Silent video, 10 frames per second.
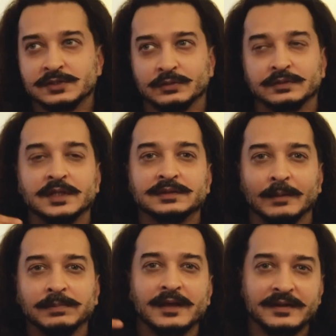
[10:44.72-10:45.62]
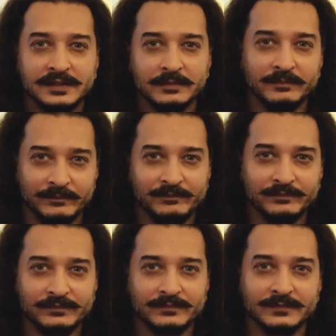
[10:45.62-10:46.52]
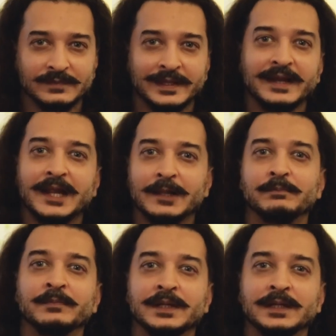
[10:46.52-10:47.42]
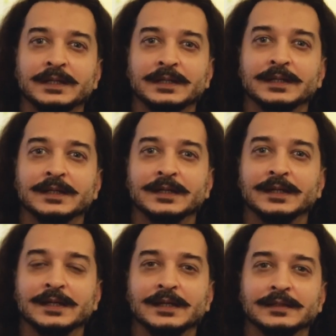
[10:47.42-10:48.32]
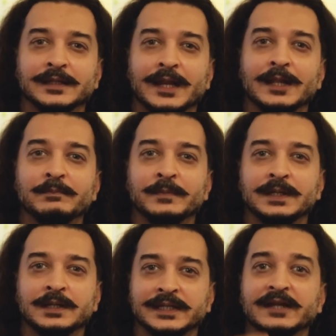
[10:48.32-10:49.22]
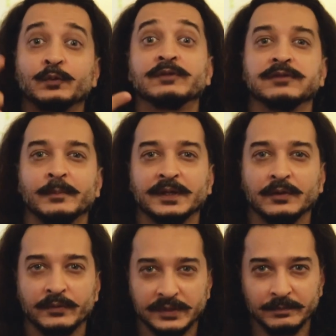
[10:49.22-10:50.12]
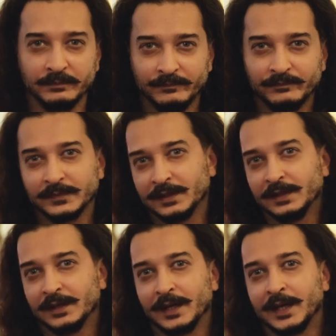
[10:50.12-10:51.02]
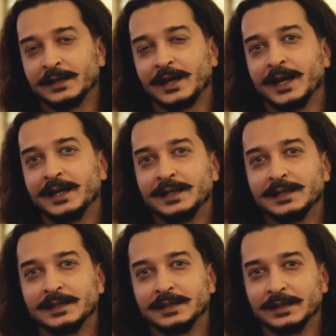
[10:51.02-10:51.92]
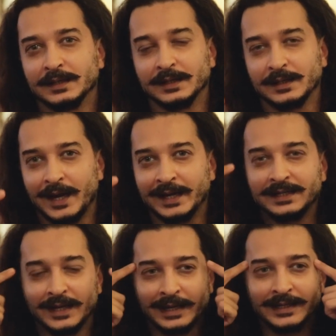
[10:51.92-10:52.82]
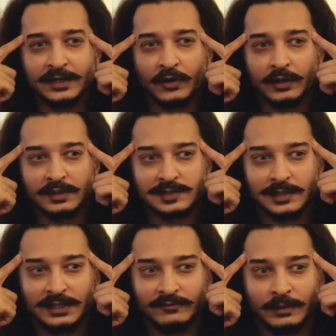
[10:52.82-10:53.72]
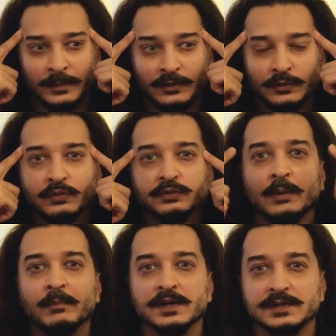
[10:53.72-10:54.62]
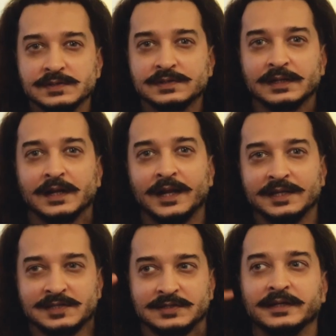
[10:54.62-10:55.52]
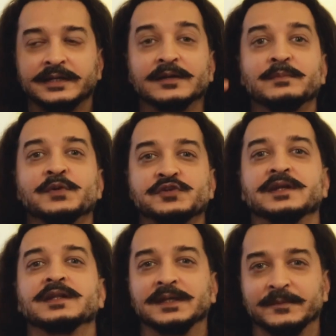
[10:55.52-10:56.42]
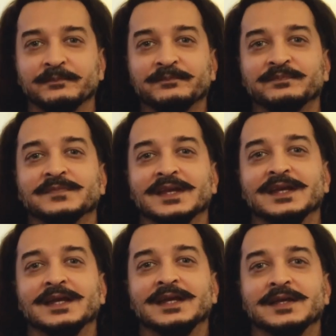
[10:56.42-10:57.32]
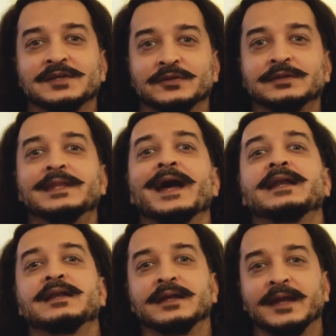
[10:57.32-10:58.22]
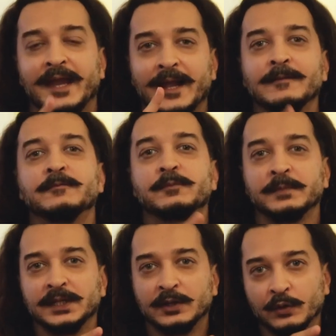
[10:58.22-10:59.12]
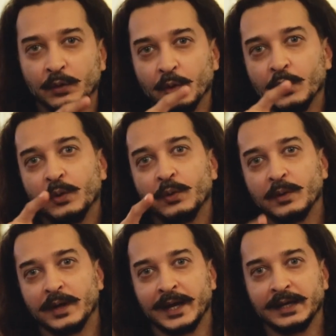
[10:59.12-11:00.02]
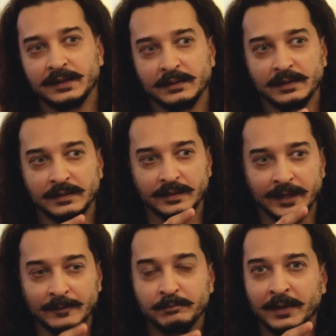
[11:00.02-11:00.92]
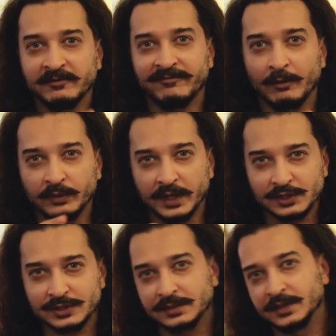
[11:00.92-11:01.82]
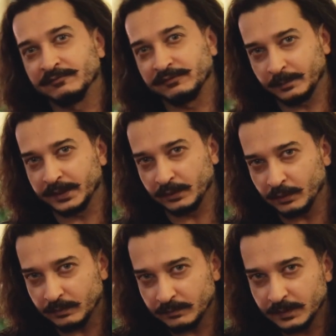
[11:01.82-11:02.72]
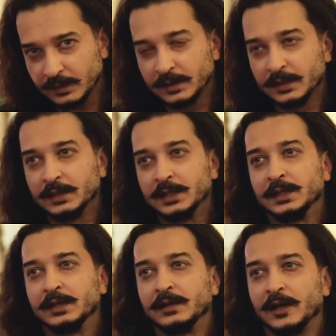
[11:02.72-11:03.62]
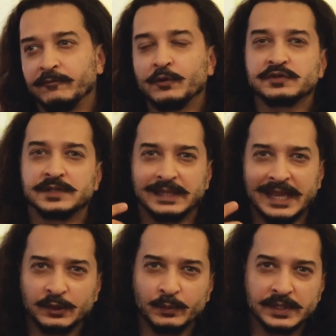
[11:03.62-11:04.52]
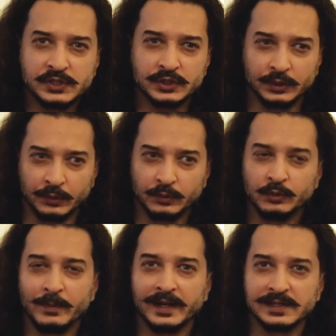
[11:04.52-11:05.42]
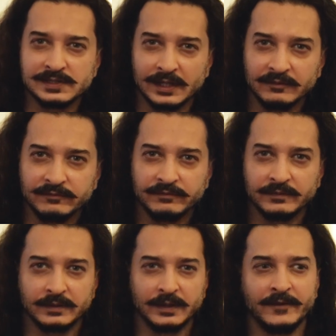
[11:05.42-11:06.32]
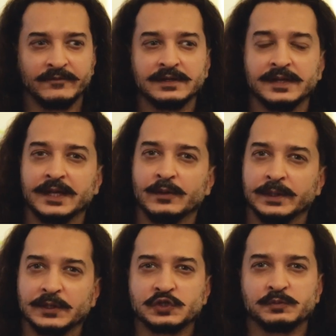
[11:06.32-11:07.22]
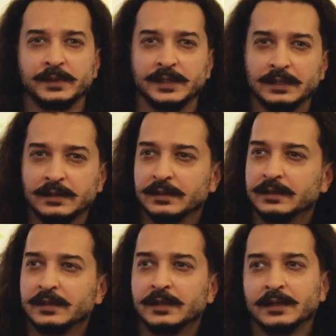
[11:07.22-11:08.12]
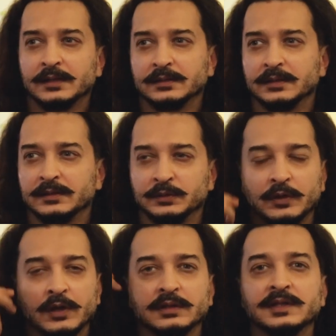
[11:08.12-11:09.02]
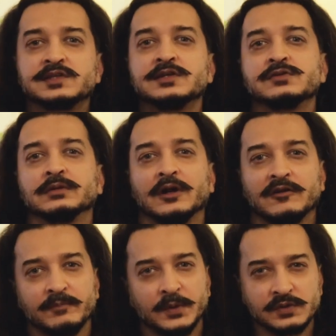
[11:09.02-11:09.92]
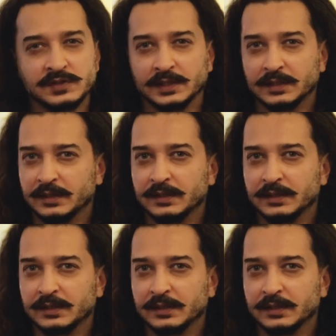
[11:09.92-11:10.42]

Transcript: So the tabla rhythm, that helped me connect with flamenco rhythm. And I did not study flamenco through numbers. I studied it musically. So that helped me grow and helped my foundation in flamenco. Of course, the language grew by itself. Every day when you speak, you got to listen to a lot of music.